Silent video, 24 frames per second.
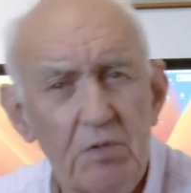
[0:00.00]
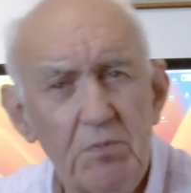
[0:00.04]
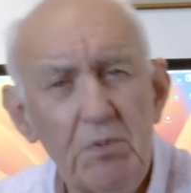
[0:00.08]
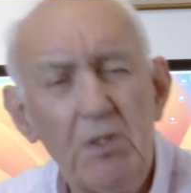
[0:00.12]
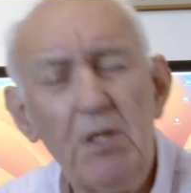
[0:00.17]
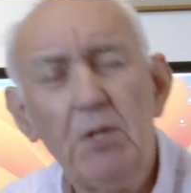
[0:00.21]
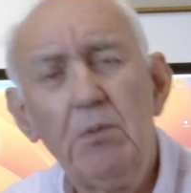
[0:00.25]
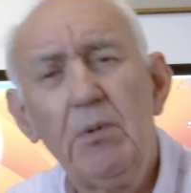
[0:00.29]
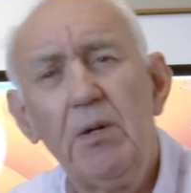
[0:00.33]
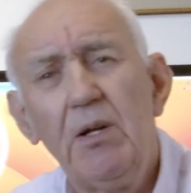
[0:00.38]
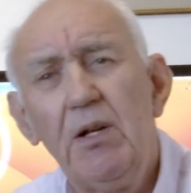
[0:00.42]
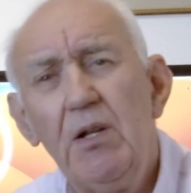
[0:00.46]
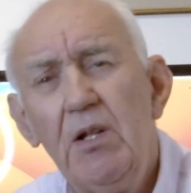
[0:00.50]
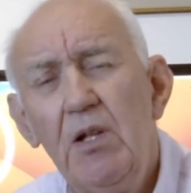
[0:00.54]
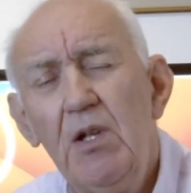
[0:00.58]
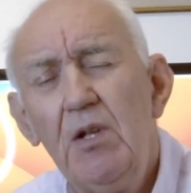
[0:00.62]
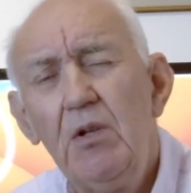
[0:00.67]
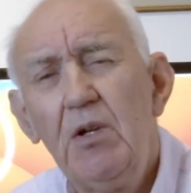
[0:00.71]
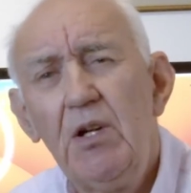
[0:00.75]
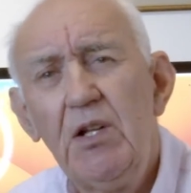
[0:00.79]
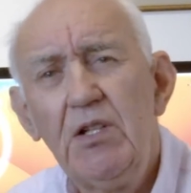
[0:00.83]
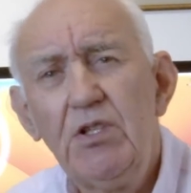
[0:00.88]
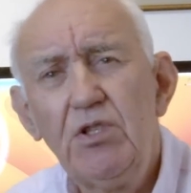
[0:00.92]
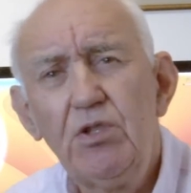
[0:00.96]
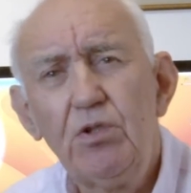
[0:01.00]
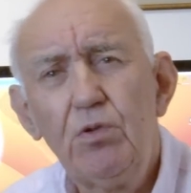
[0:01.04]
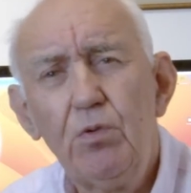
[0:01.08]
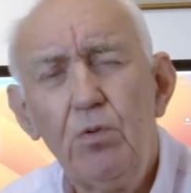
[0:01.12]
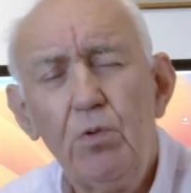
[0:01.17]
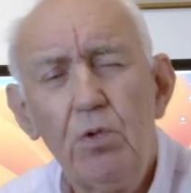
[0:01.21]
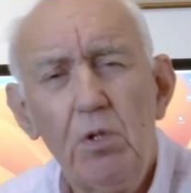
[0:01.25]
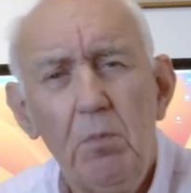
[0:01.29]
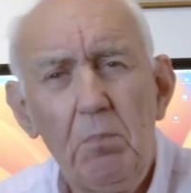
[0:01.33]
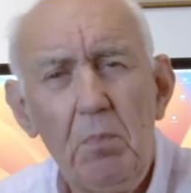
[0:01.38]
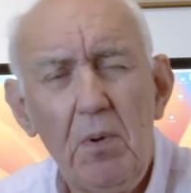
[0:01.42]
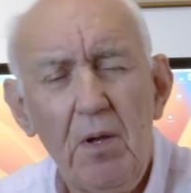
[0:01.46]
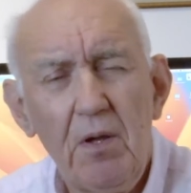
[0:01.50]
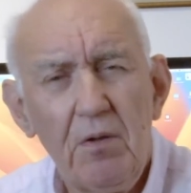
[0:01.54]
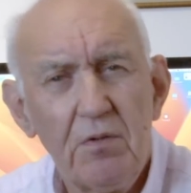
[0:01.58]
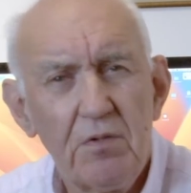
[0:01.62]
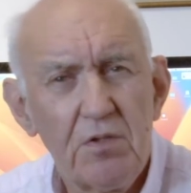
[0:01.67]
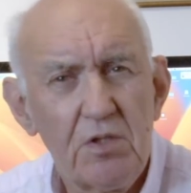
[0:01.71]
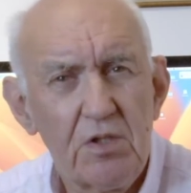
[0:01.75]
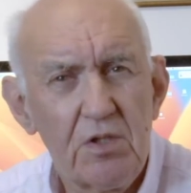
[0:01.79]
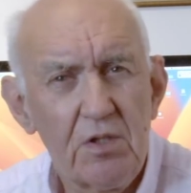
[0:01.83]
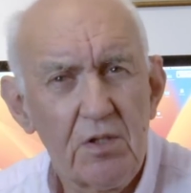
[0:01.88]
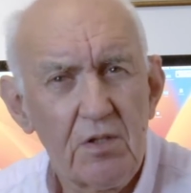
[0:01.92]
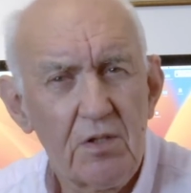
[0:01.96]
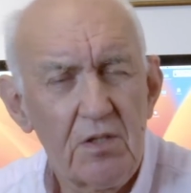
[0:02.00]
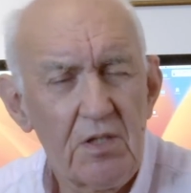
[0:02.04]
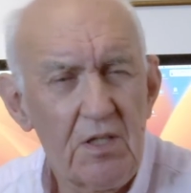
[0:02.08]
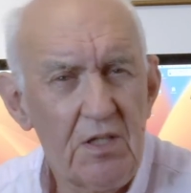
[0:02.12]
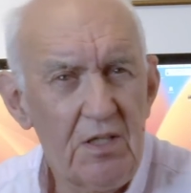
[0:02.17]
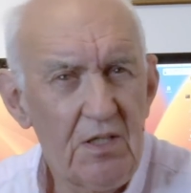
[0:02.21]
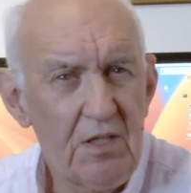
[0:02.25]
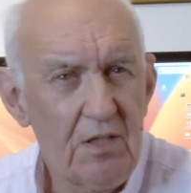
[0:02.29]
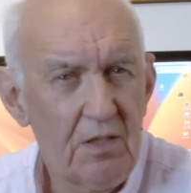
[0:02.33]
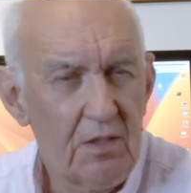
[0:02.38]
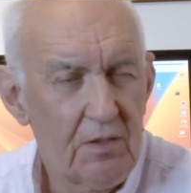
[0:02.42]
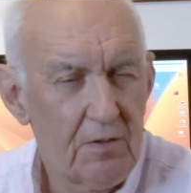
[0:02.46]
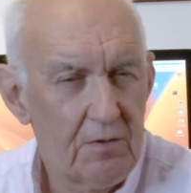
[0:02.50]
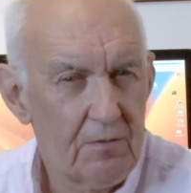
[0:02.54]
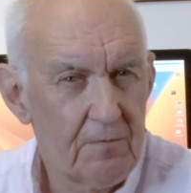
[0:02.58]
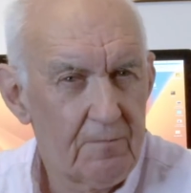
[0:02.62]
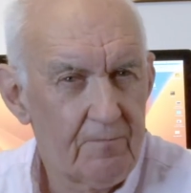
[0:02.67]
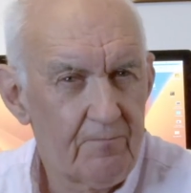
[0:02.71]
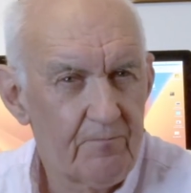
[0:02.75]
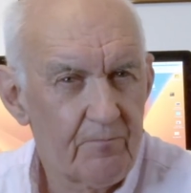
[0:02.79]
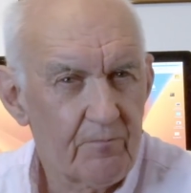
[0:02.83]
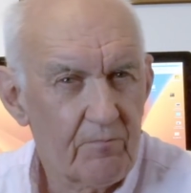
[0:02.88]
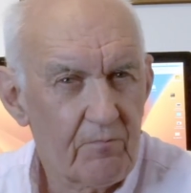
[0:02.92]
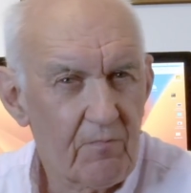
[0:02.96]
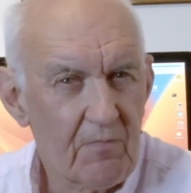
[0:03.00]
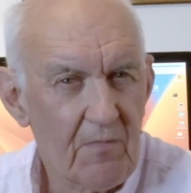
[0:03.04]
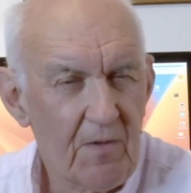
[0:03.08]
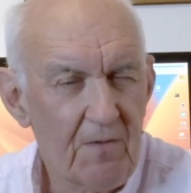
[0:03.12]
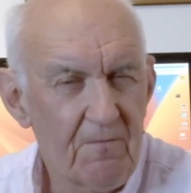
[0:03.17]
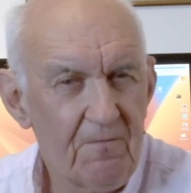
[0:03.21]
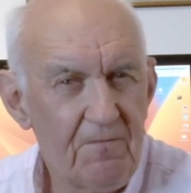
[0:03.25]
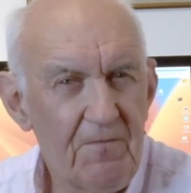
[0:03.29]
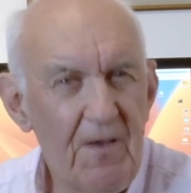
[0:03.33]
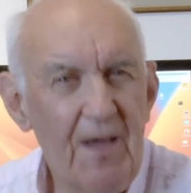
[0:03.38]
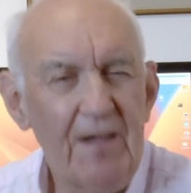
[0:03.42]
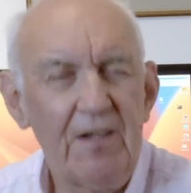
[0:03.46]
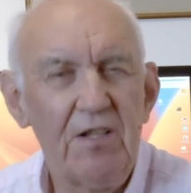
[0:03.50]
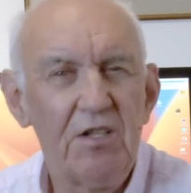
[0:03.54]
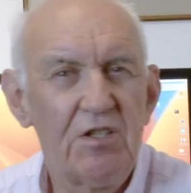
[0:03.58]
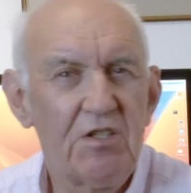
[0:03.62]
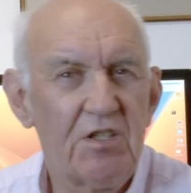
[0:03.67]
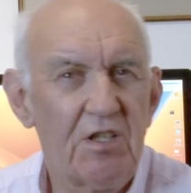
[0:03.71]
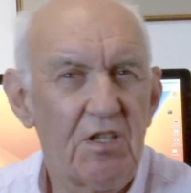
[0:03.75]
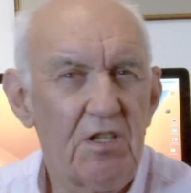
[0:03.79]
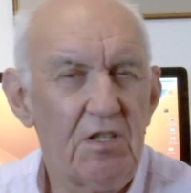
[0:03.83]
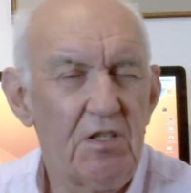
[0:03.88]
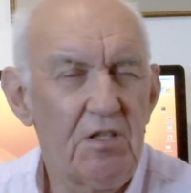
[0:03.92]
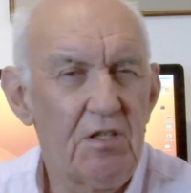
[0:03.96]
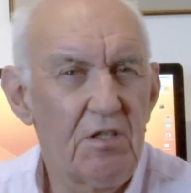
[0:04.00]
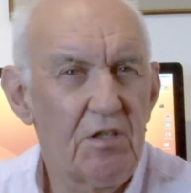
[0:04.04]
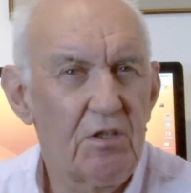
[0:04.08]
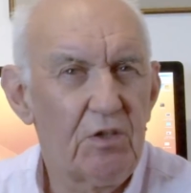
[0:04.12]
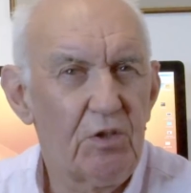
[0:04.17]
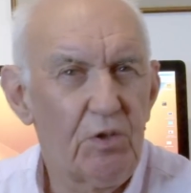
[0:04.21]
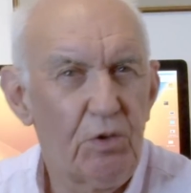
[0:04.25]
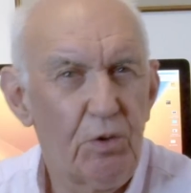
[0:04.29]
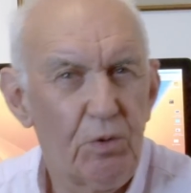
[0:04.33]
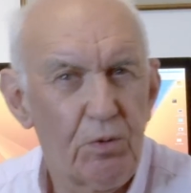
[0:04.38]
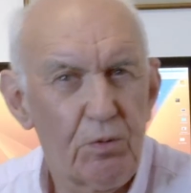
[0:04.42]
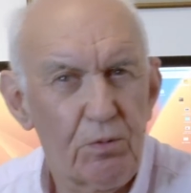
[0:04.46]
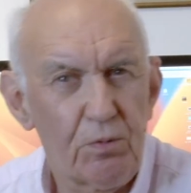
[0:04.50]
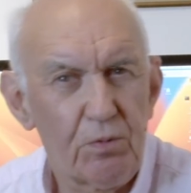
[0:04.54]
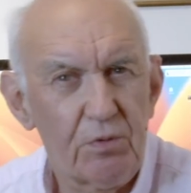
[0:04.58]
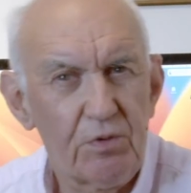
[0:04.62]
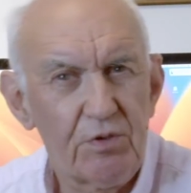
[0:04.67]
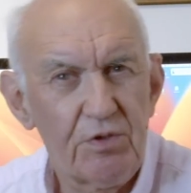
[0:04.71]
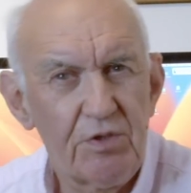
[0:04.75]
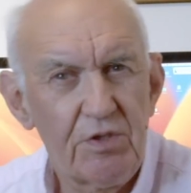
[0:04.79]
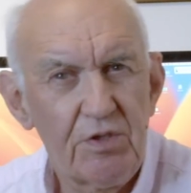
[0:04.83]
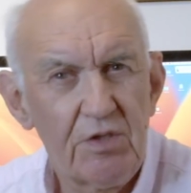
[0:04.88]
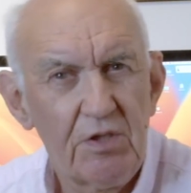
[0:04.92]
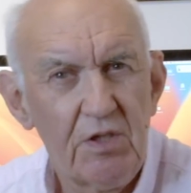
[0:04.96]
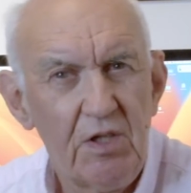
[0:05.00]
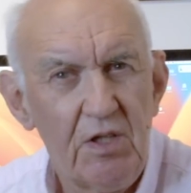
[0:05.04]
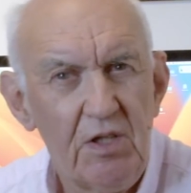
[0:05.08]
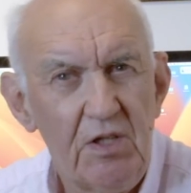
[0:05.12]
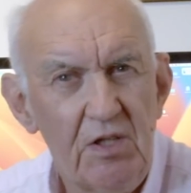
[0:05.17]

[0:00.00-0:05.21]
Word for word: But anyway, let's talk about the vanity calls.